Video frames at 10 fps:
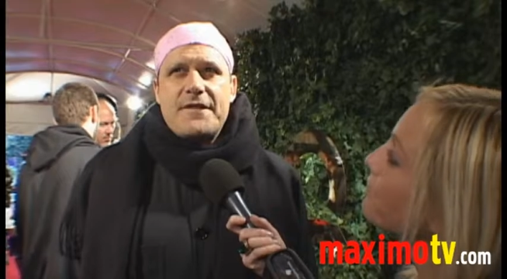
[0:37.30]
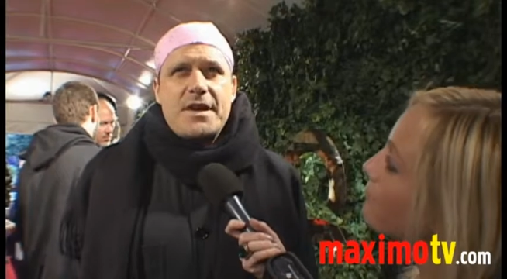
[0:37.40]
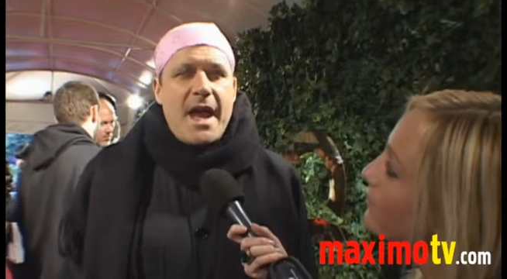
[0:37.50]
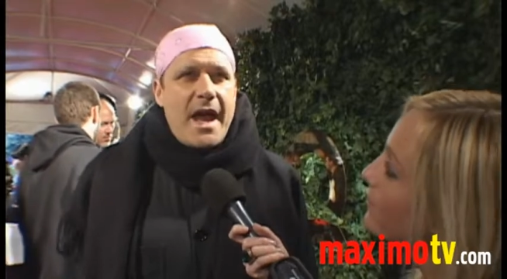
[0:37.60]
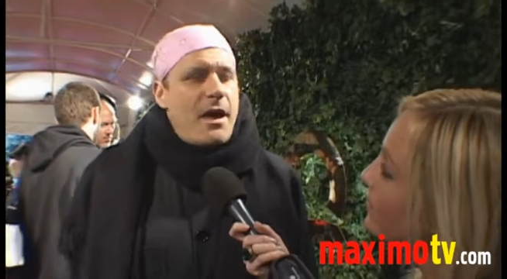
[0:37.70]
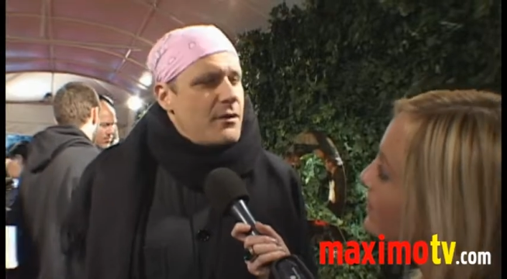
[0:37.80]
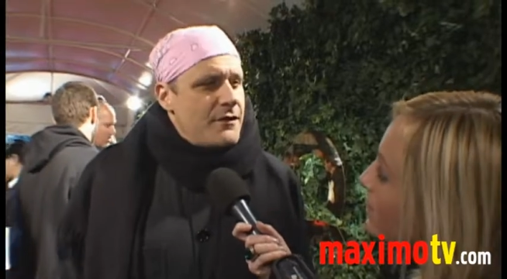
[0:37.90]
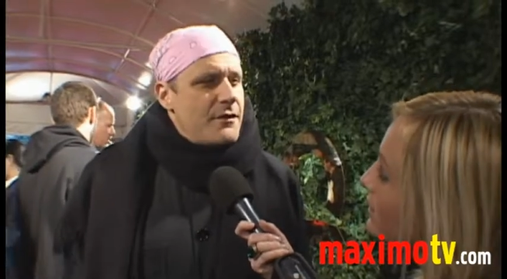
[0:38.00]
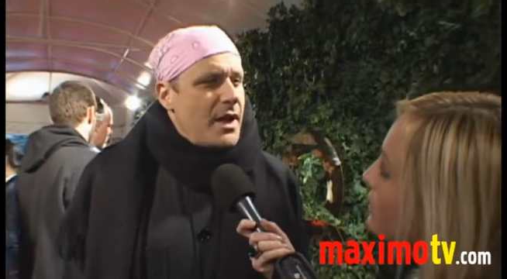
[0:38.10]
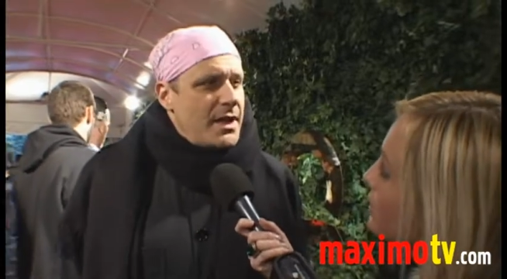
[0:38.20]
For now,
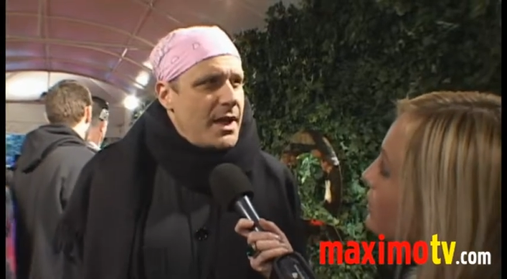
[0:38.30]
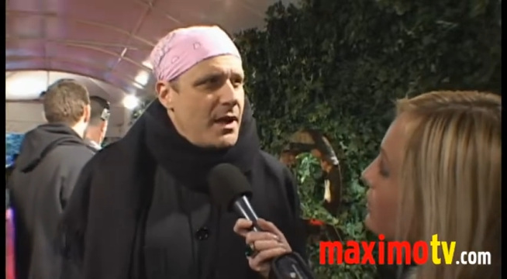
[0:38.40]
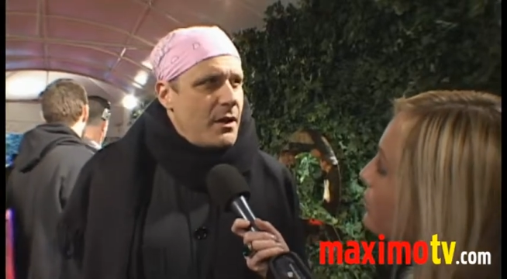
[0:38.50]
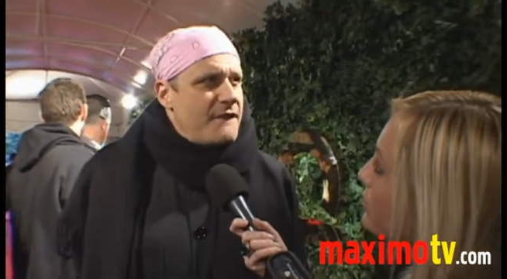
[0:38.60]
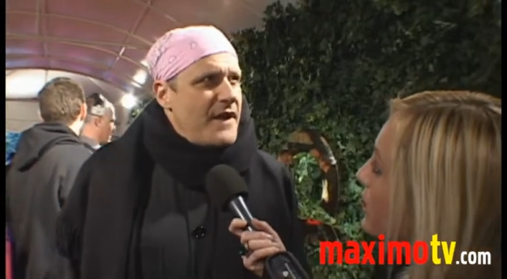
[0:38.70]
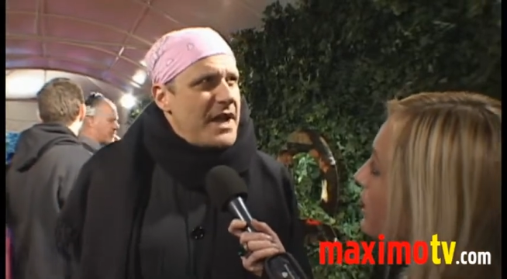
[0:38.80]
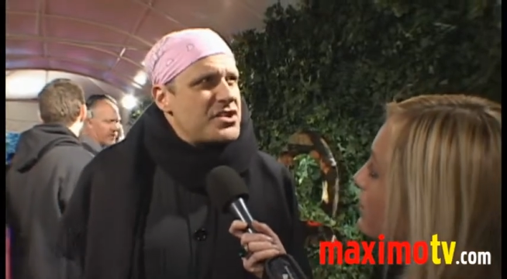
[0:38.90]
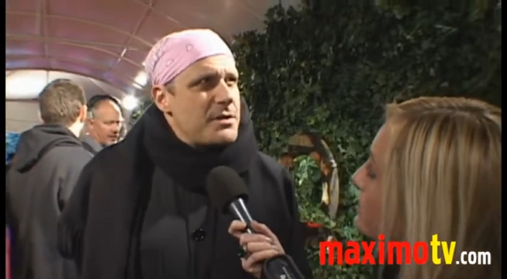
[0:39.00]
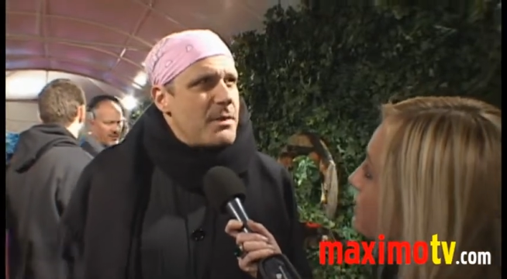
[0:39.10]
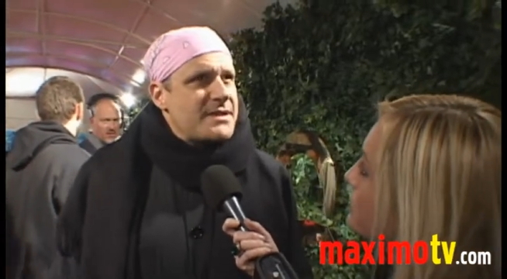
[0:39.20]
for right now, a
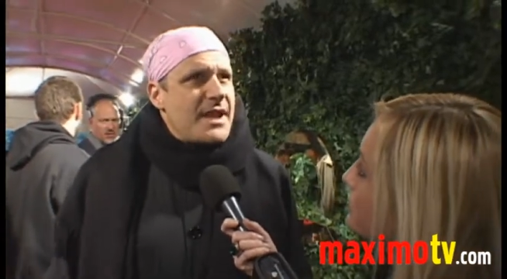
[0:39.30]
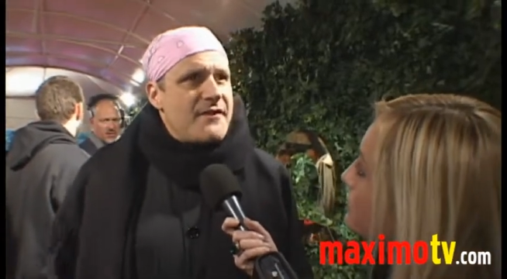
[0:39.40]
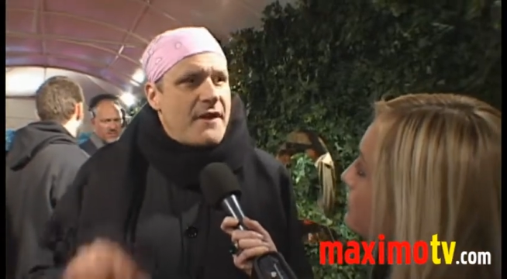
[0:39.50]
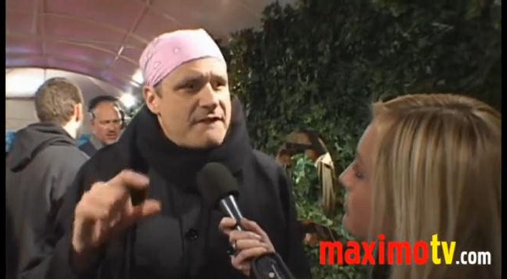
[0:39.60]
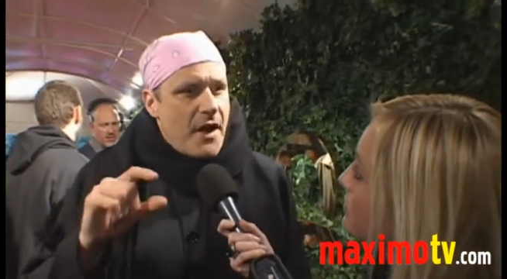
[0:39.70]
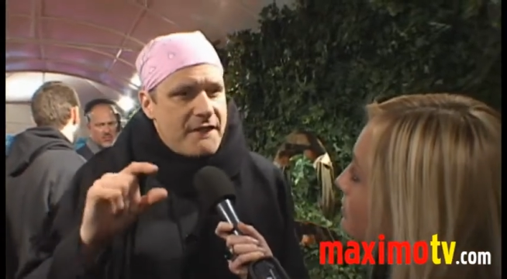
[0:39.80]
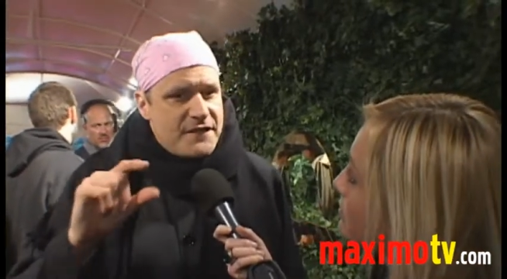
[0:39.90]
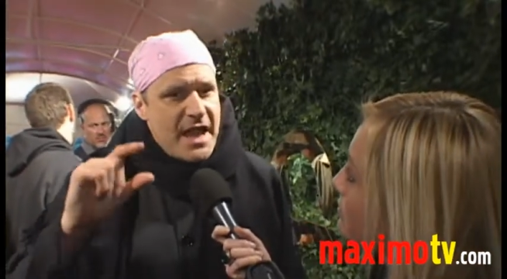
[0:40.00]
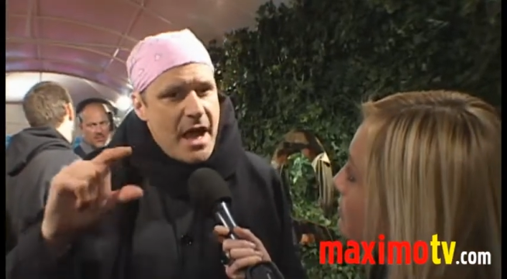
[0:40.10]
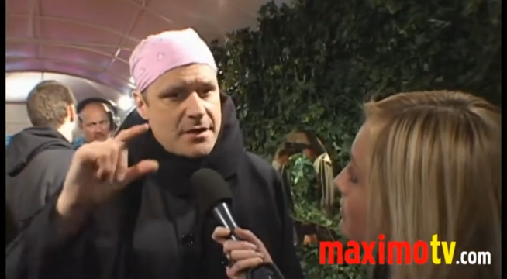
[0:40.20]
fashion must have a, a,
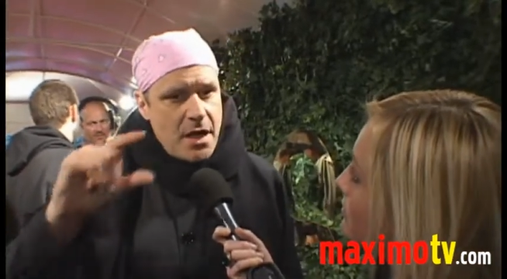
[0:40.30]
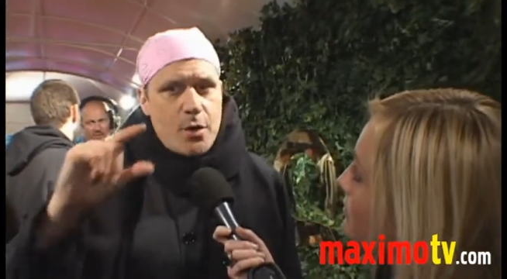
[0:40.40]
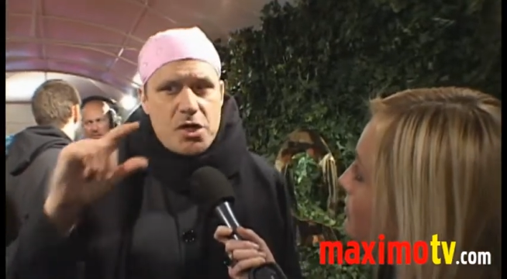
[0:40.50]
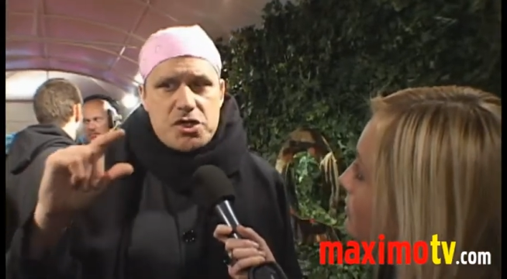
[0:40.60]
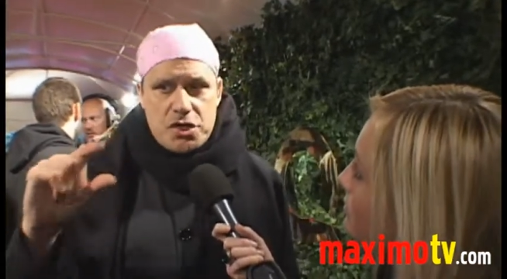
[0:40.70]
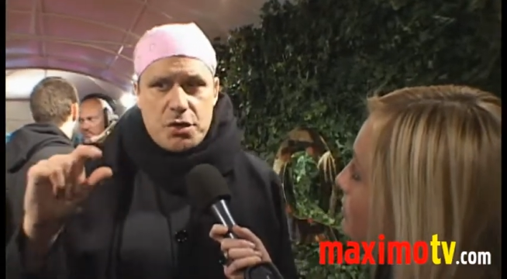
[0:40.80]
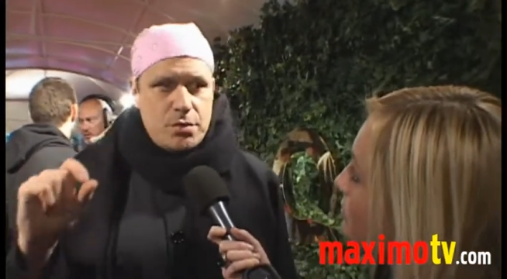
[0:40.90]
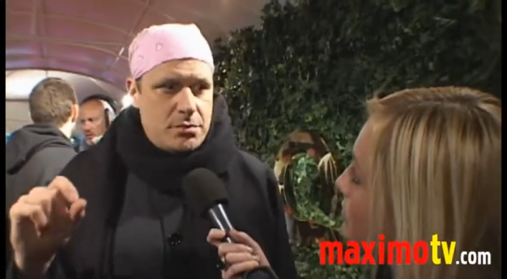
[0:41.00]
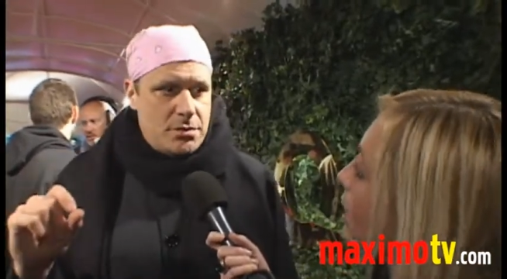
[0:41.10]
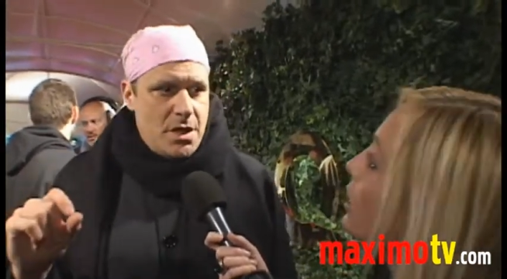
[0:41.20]
flat, a lower
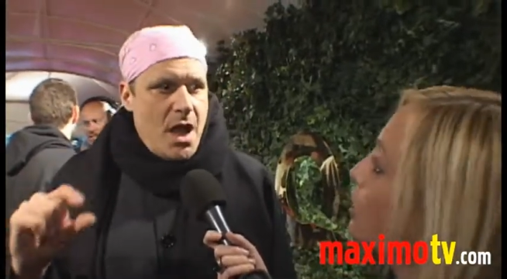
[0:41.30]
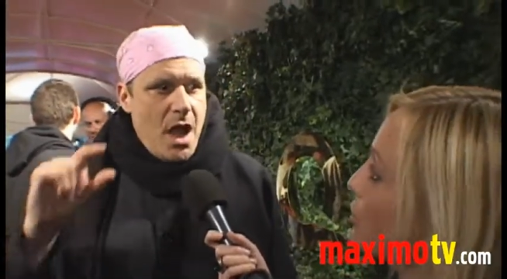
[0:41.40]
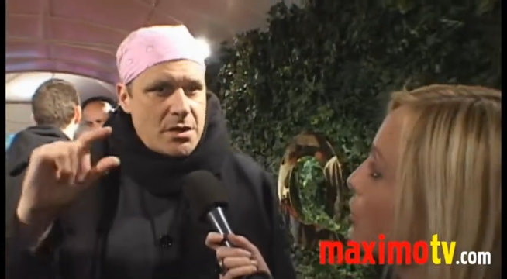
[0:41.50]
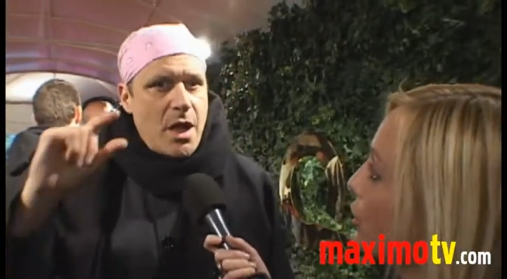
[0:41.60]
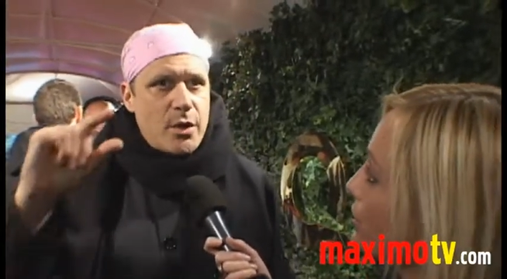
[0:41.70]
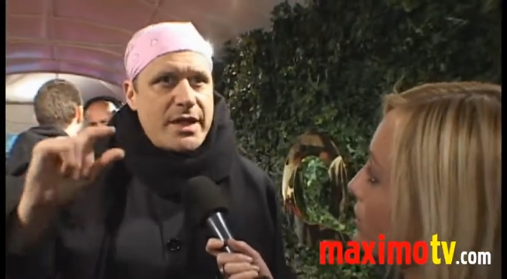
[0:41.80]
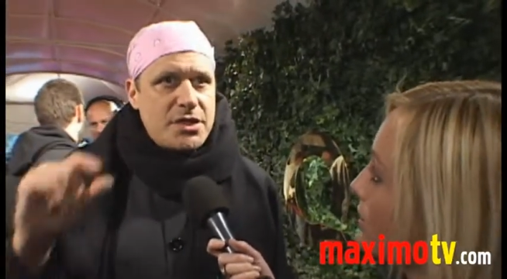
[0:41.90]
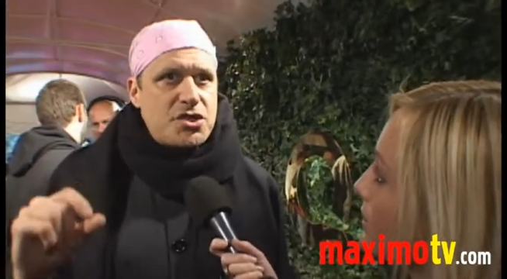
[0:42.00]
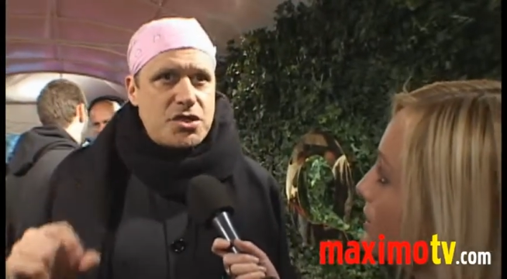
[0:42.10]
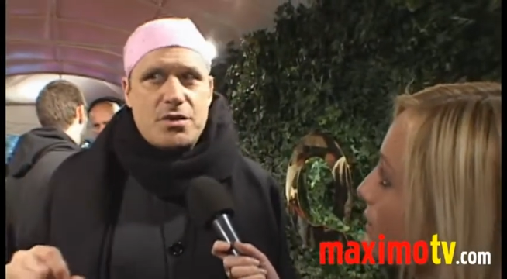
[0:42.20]
shoe. A lower
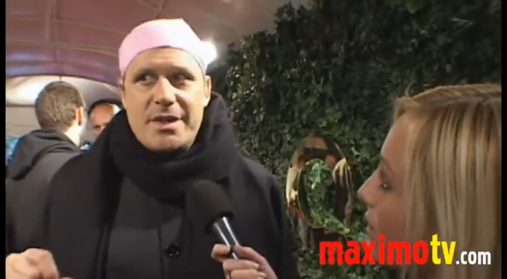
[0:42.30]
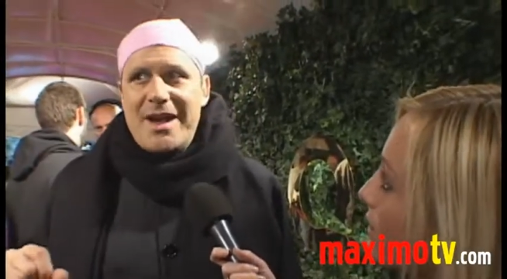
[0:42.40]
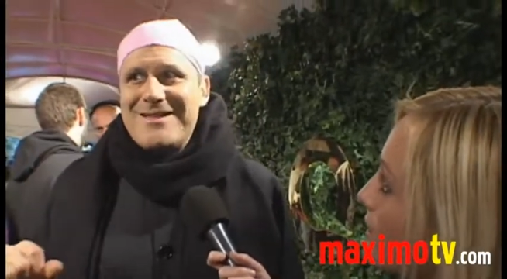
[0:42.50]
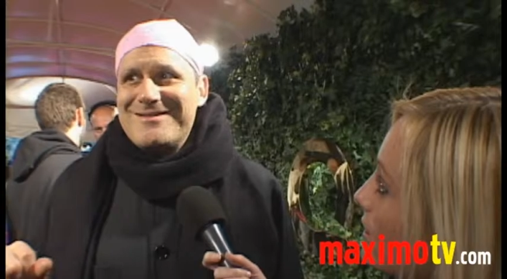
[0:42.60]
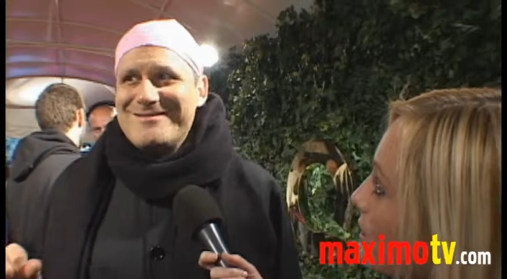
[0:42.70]
heel shoe, yeah.